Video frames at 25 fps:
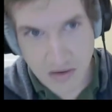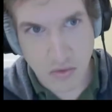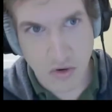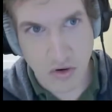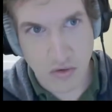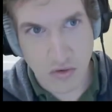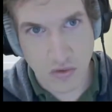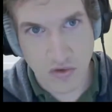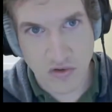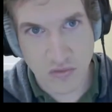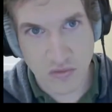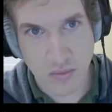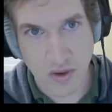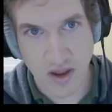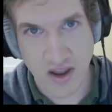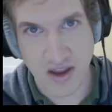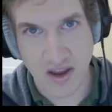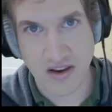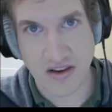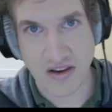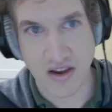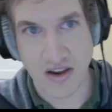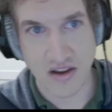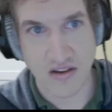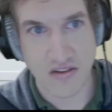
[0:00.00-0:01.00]
workhorse
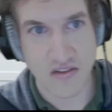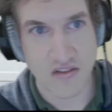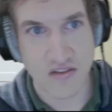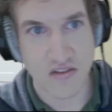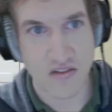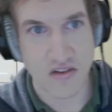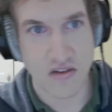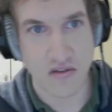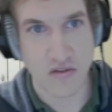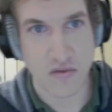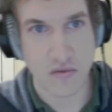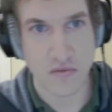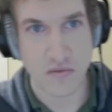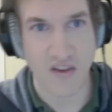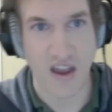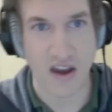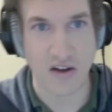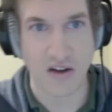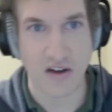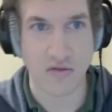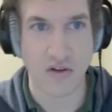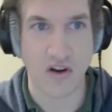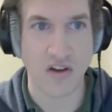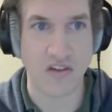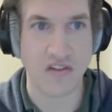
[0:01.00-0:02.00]
behind Dice is
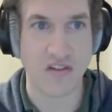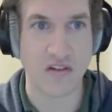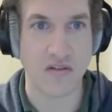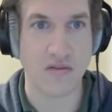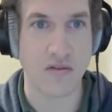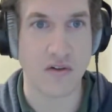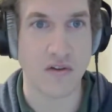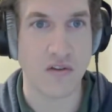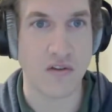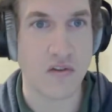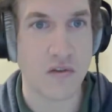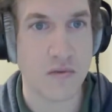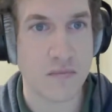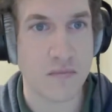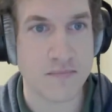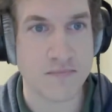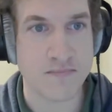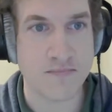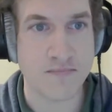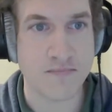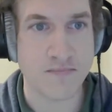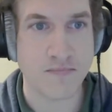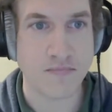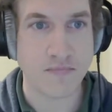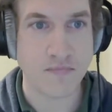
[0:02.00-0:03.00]
factorized inference.
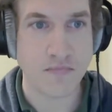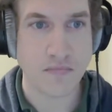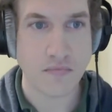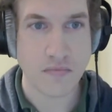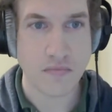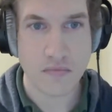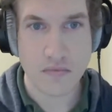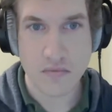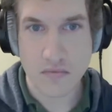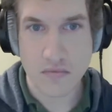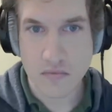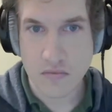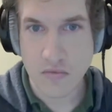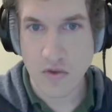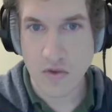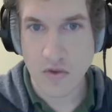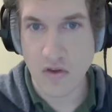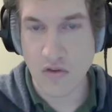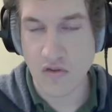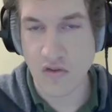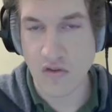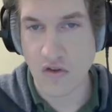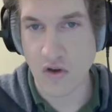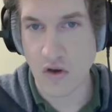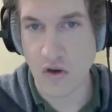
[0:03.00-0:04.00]

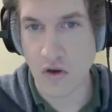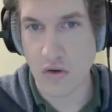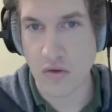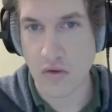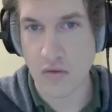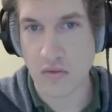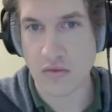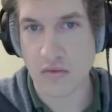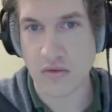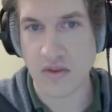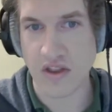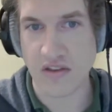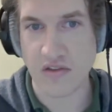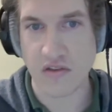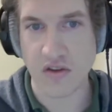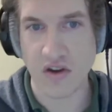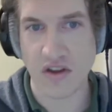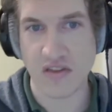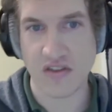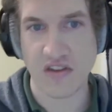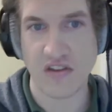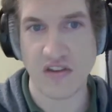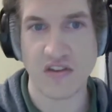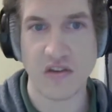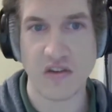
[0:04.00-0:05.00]
So let's look at
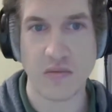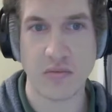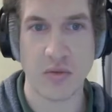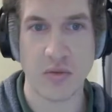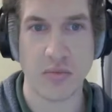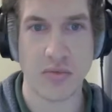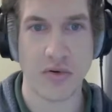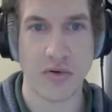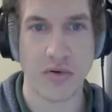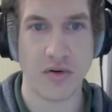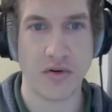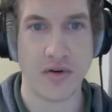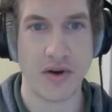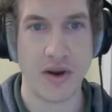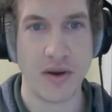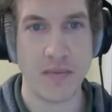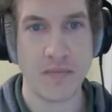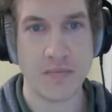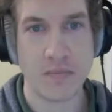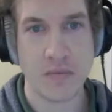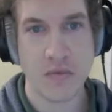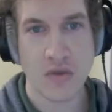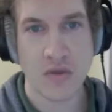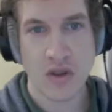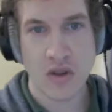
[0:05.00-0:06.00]
this simple program.
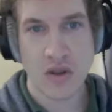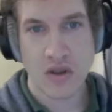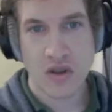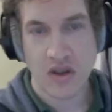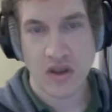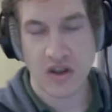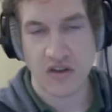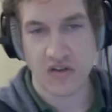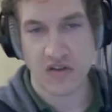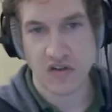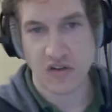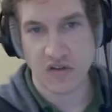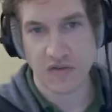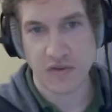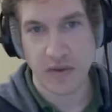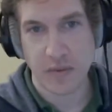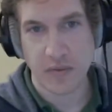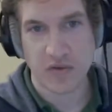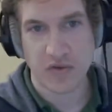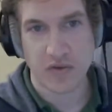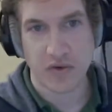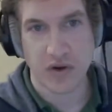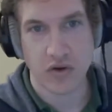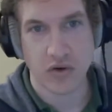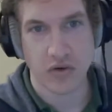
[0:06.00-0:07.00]
It just flips
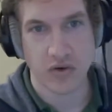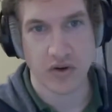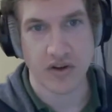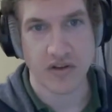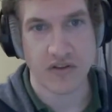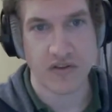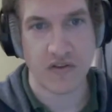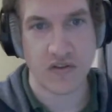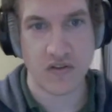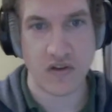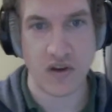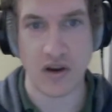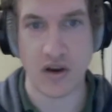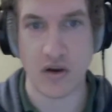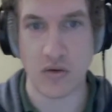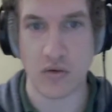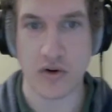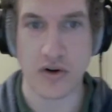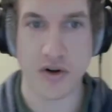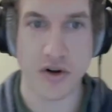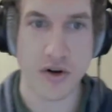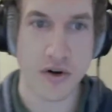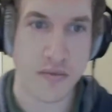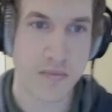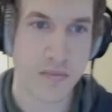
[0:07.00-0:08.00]
3 coins in
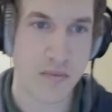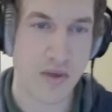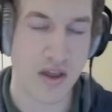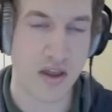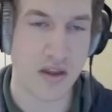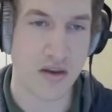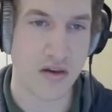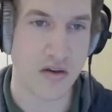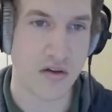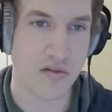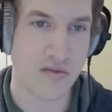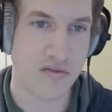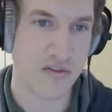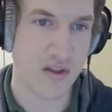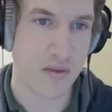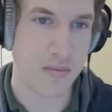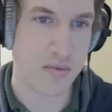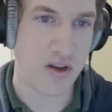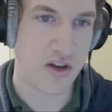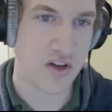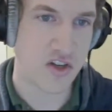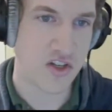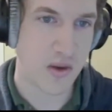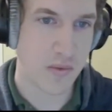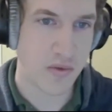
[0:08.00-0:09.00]
order, and you flip
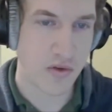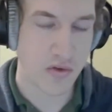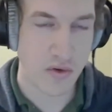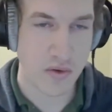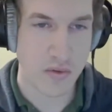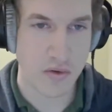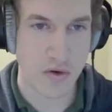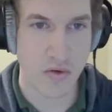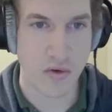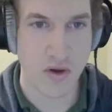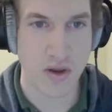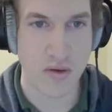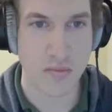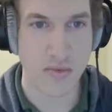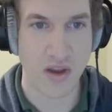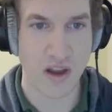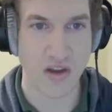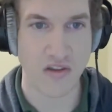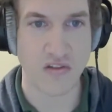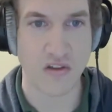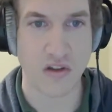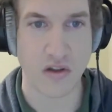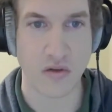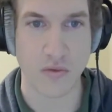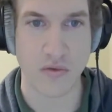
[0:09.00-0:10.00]
each subsequent coin
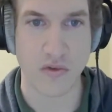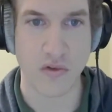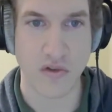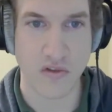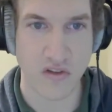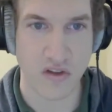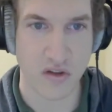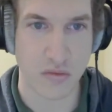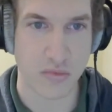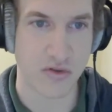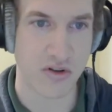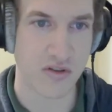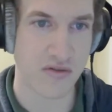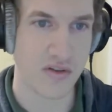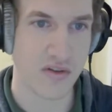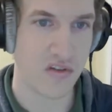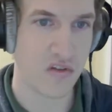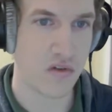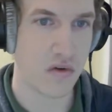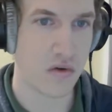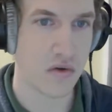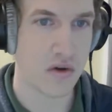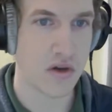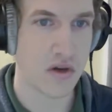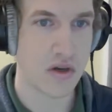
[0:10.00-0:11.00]
based on the results of the previous
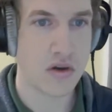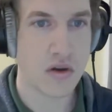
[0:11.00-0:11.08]
coin.